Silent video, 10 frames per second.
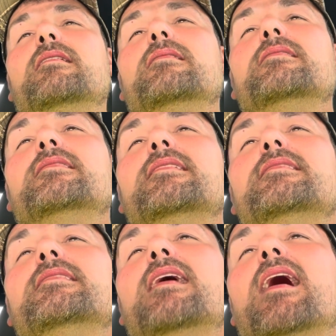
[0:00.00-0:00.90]

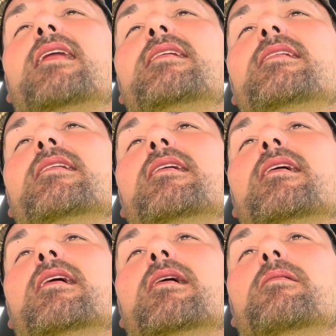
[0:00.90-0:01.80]
Cincinnati,
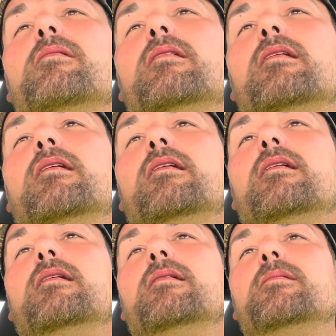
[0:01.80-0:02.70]

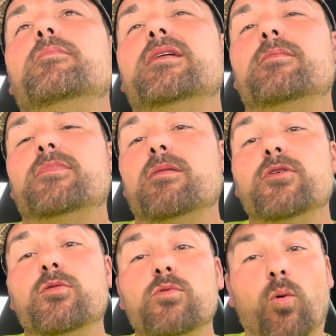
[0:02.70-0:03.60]

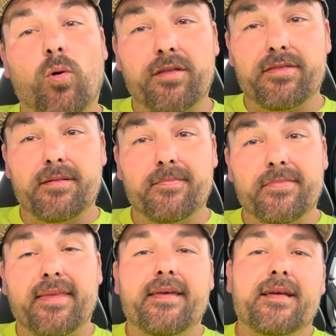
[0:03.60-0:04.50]
BMW North.
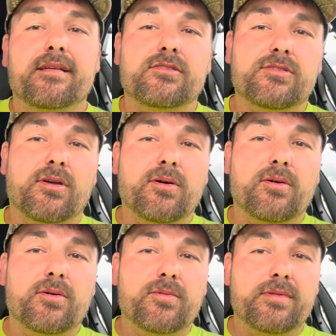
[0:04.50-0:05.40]

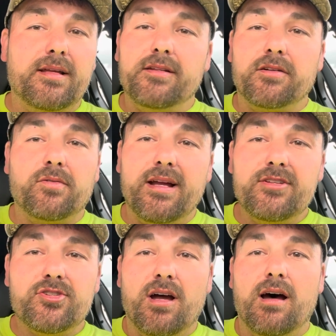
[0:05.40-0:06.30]
So they did a
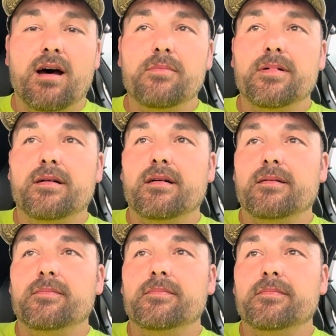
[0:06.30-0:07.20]
great job.
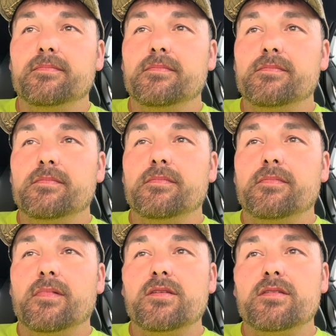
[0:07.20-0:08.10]

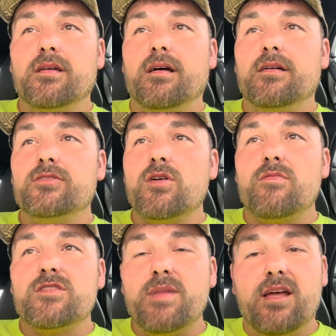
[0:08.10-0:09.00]
The
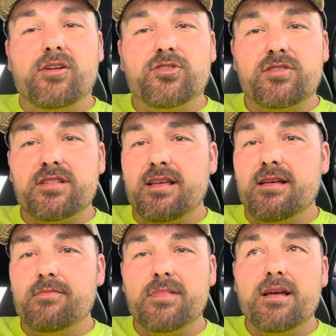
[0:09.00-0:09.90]
service manager,
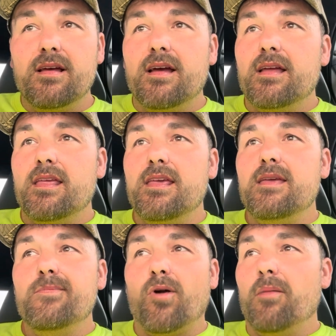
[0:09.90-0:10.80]
Tim,
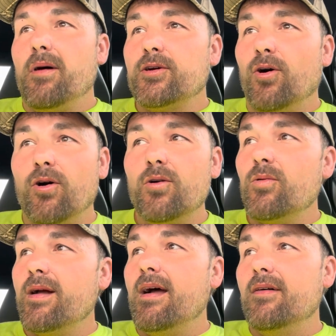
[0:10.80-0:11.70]
he brought my car
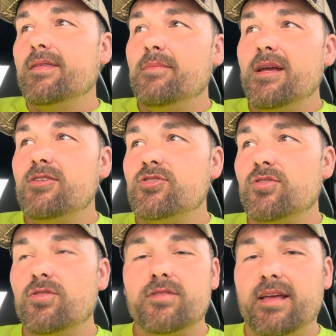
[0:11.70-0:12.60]
around. They made
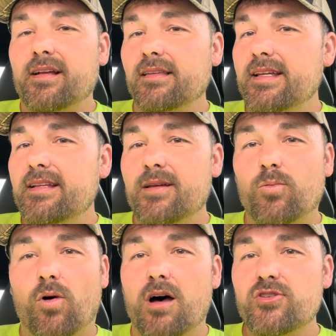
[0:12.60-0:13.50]
sure they cleaned it,
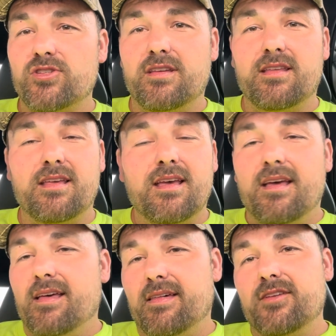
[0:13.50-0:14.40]
washed it.
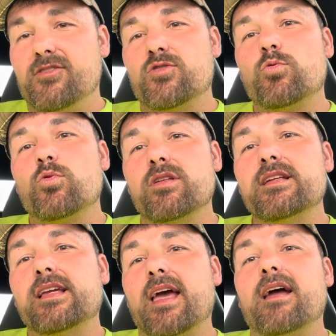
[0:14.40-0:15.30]
They just
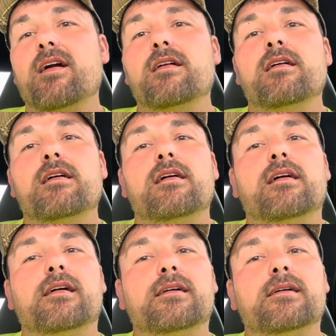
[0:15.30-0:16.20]
really care.
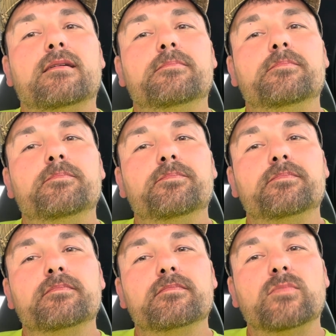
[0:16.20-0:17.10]

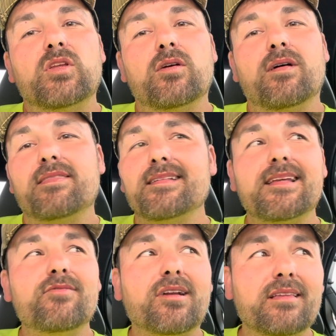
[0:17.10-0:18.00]
You know, I think they
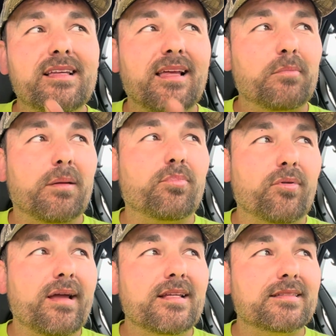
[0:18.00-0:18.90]
even cleaned like my
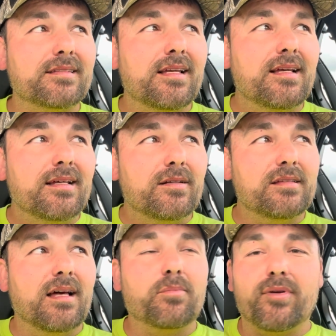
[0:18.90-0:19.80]
brakes. There's
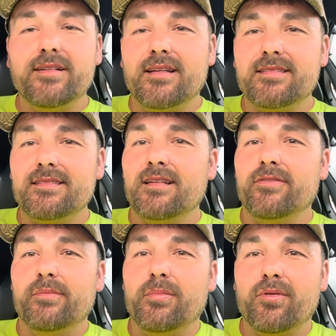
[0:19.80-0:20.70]
a lot of brake dust and stuff
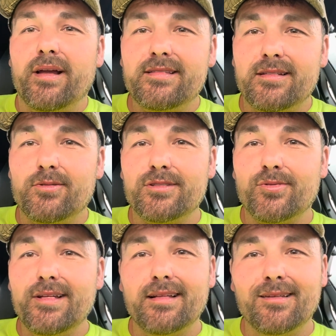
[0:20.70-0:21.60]
on my brakes, and they were
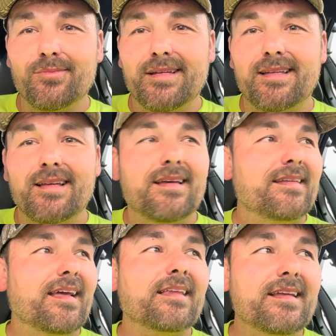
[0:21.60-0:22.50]
squeaking a little bit.
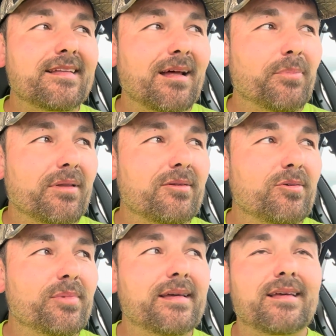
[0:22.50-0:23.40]
They cleaned it up a
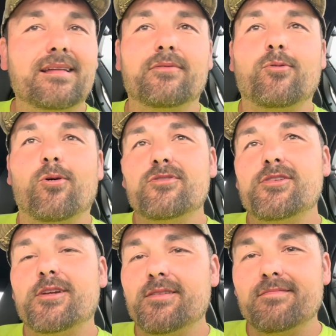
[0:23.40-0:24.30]
little bit. Of course,
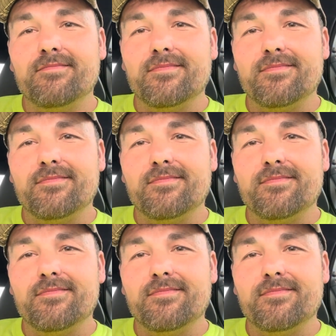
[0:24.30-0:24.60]
you can